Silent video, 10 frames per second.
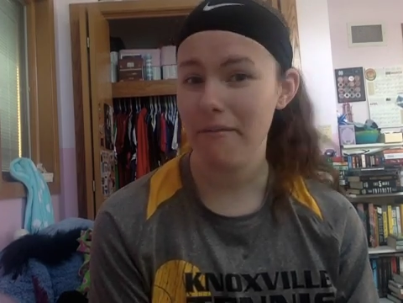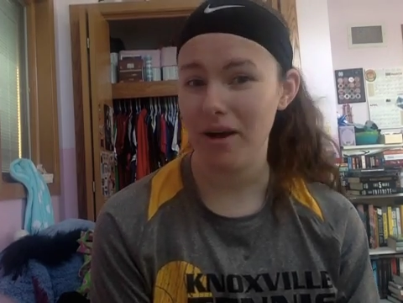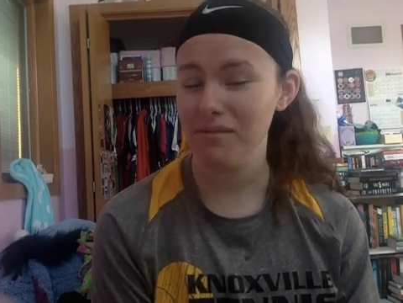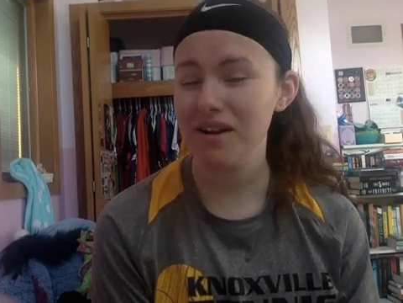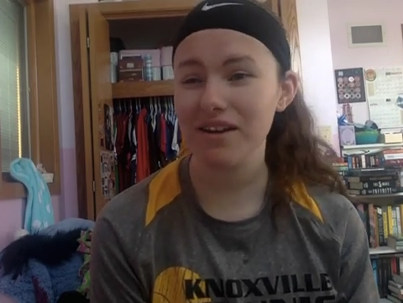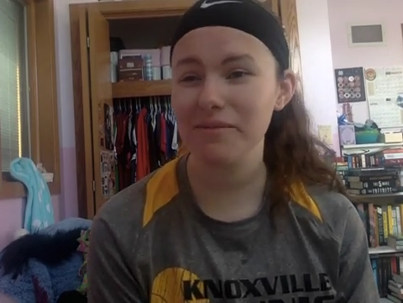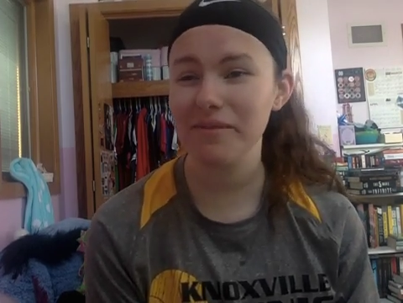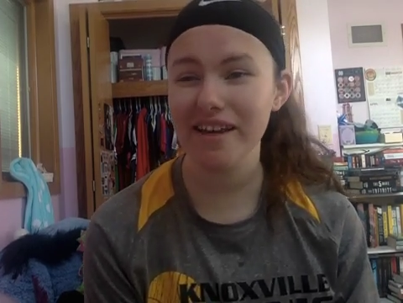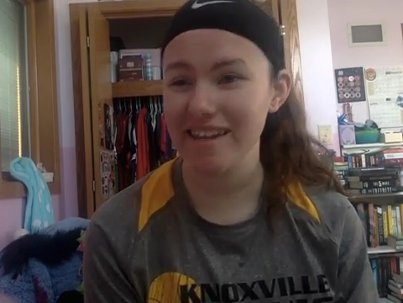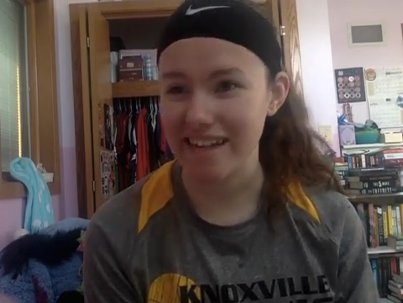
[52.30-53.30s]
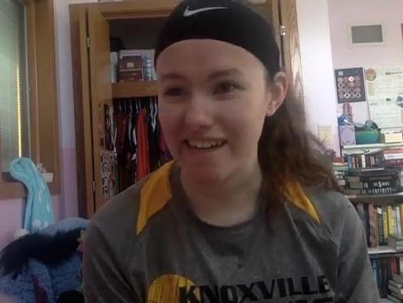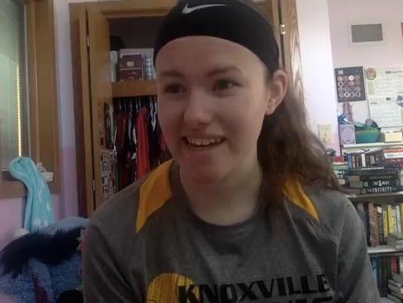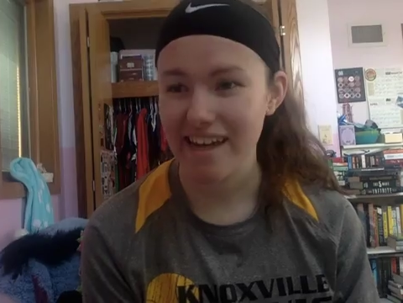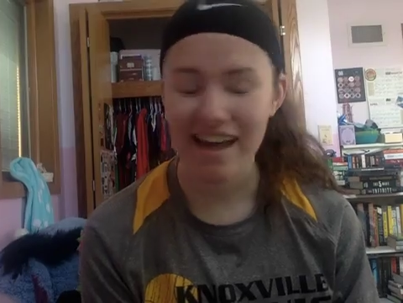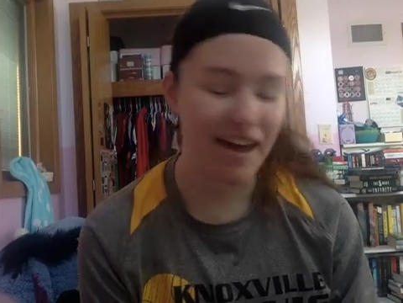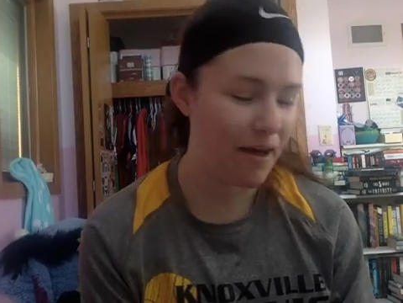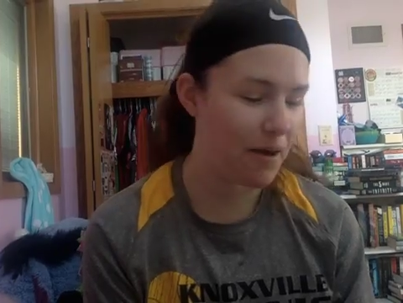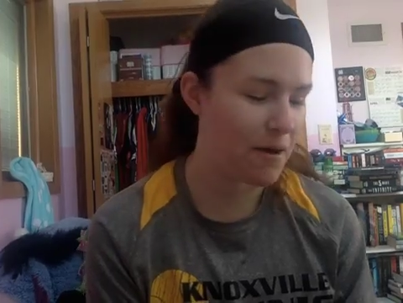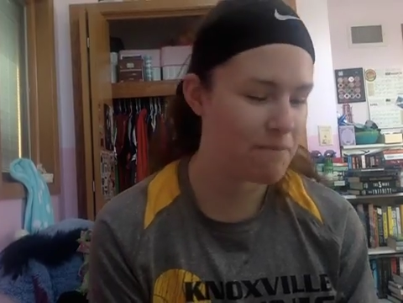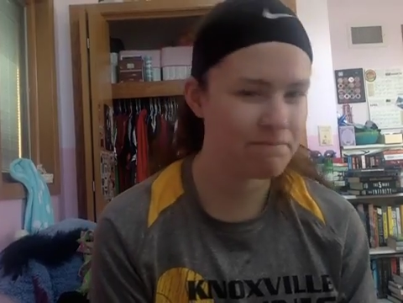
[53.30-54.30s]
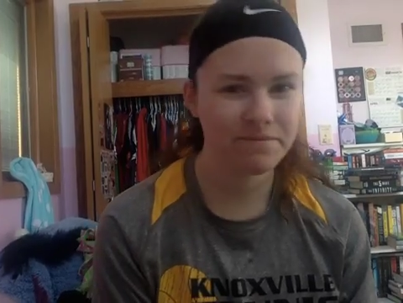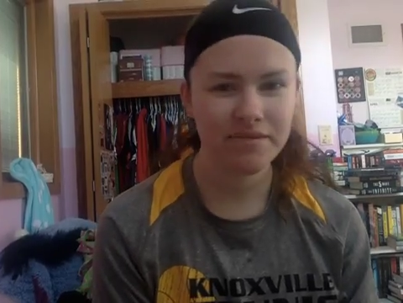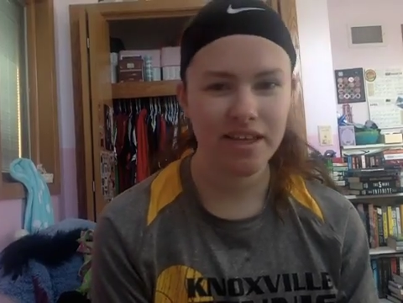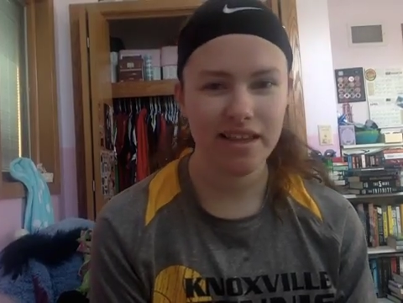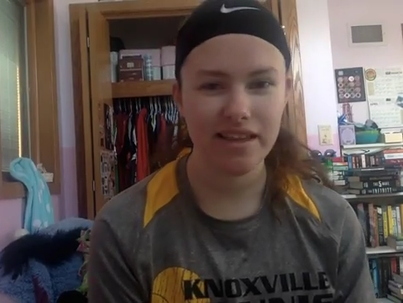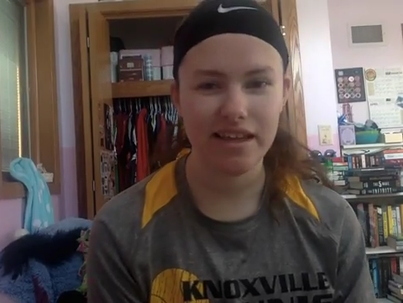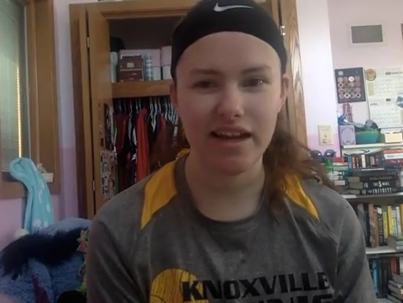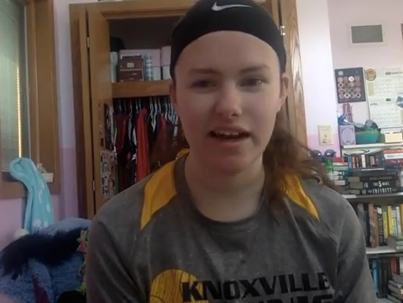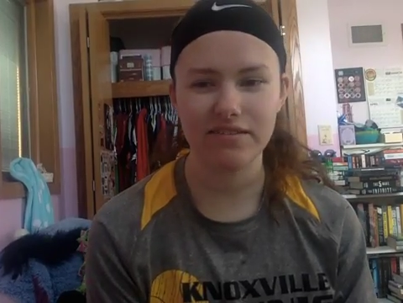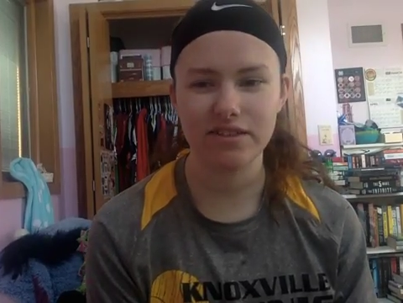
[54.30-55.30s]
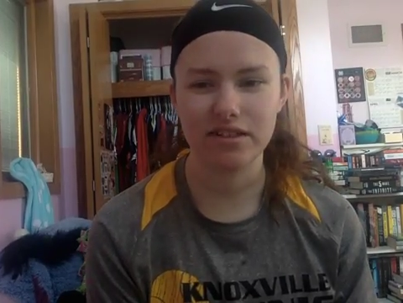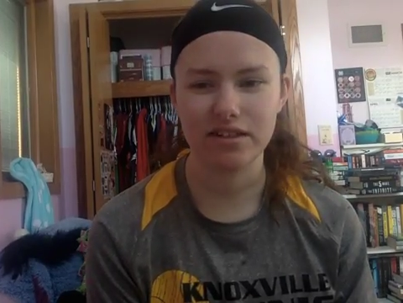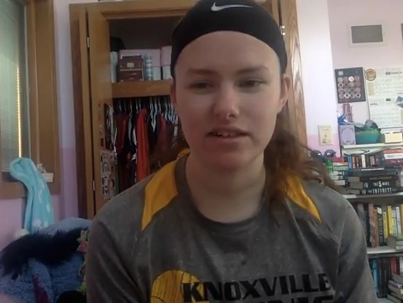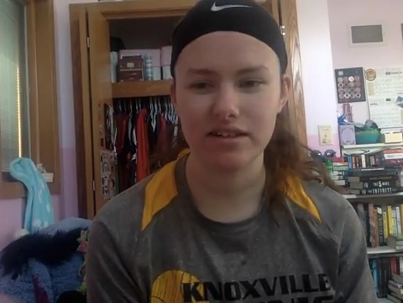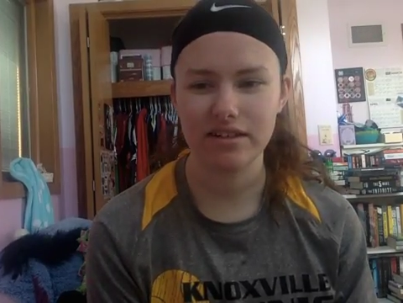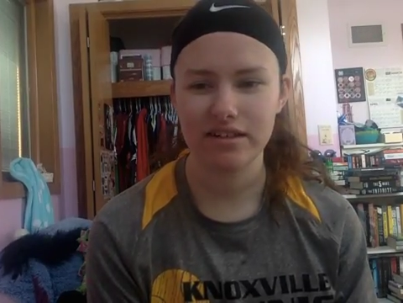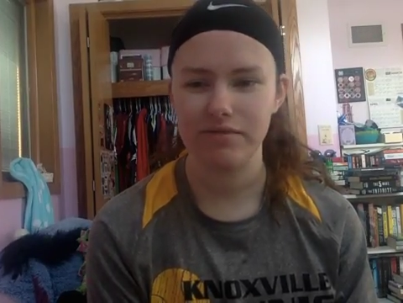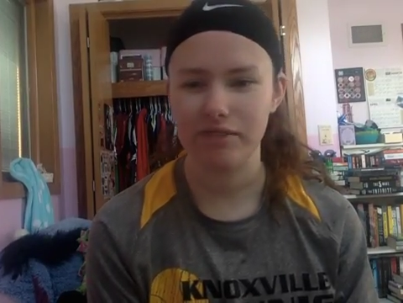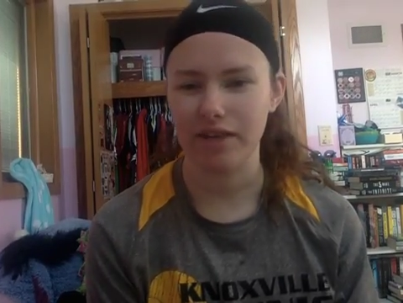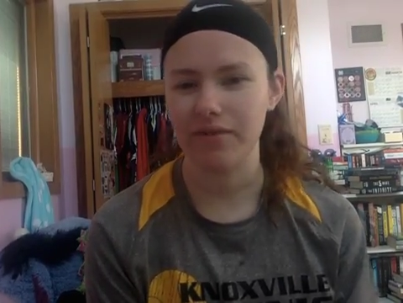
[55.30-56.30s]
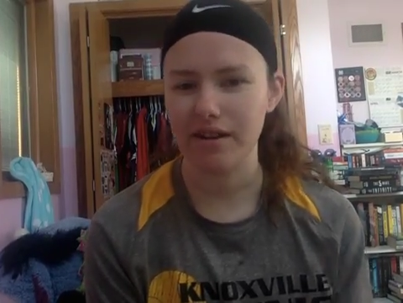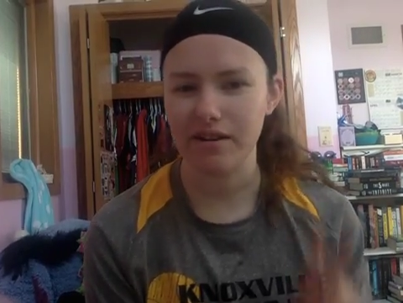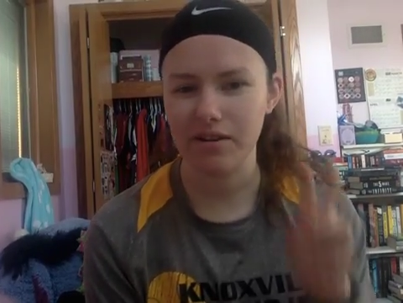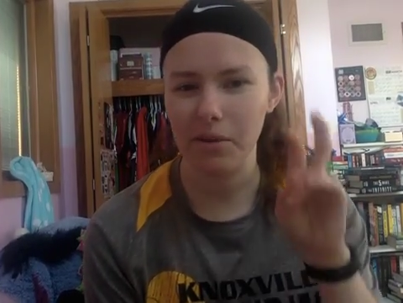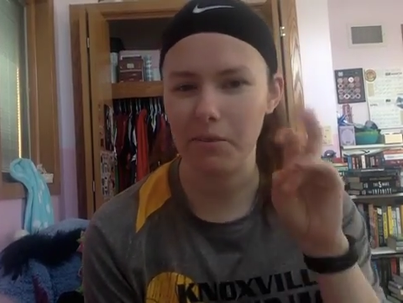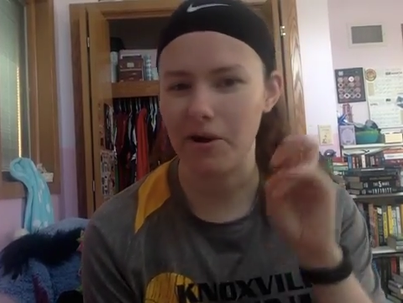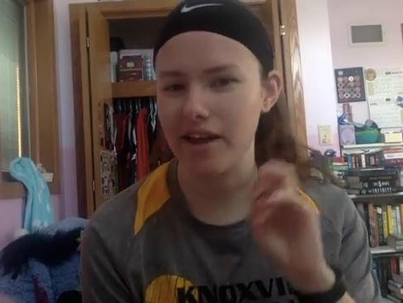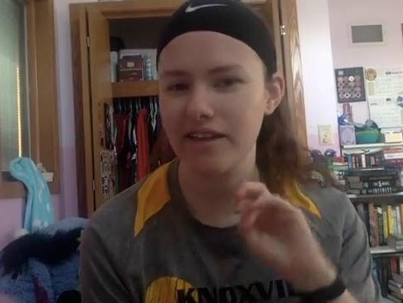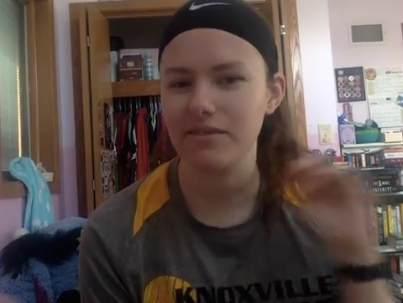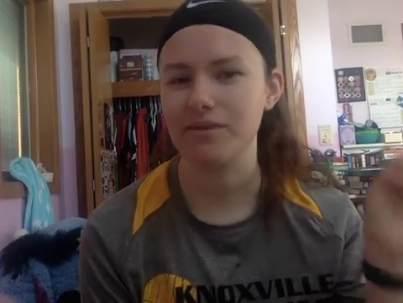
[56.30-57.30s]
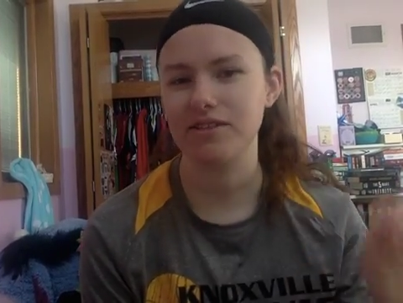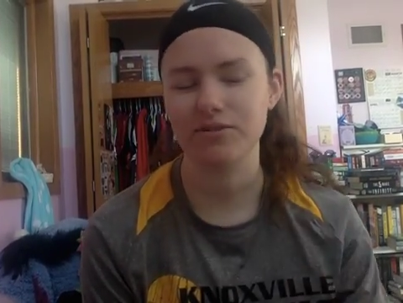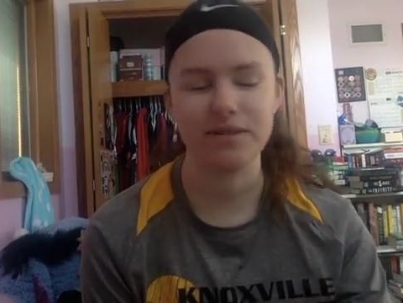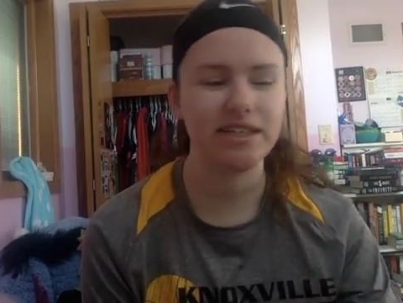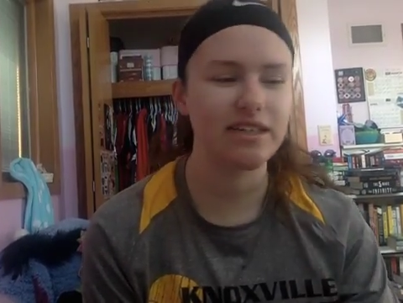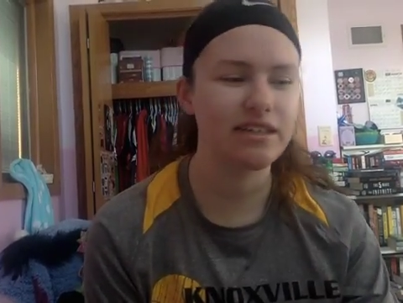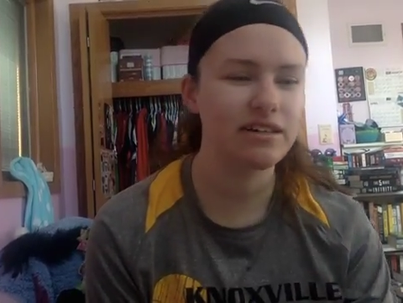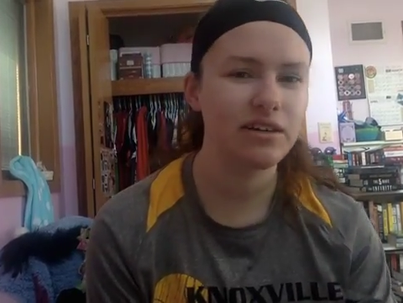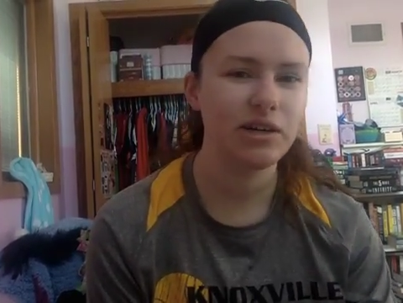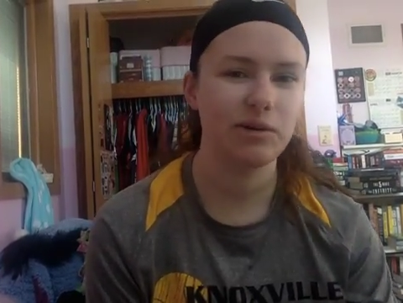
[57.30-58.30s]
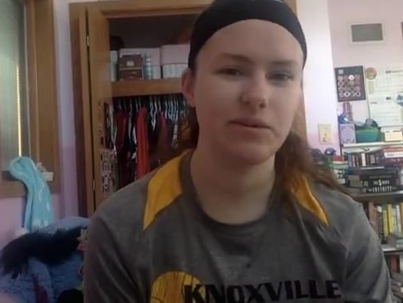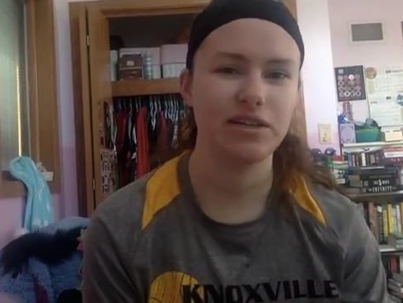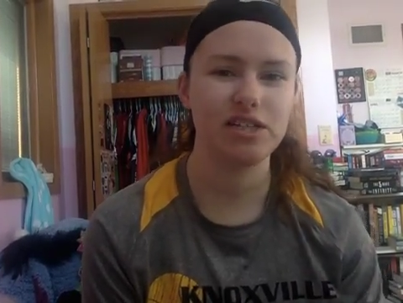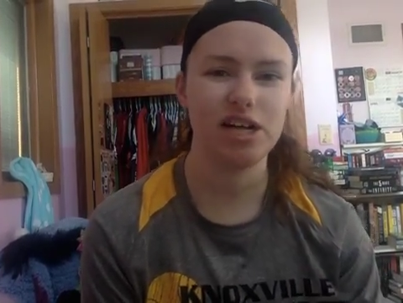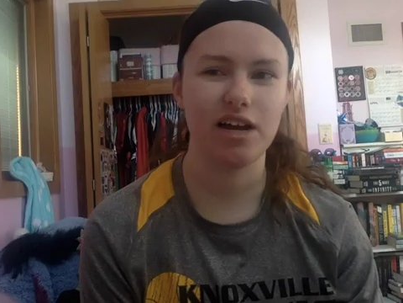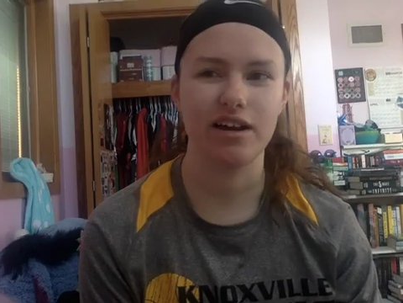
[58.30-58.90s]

I'm not complaining. And then after like we had our little break, and then we took reading, which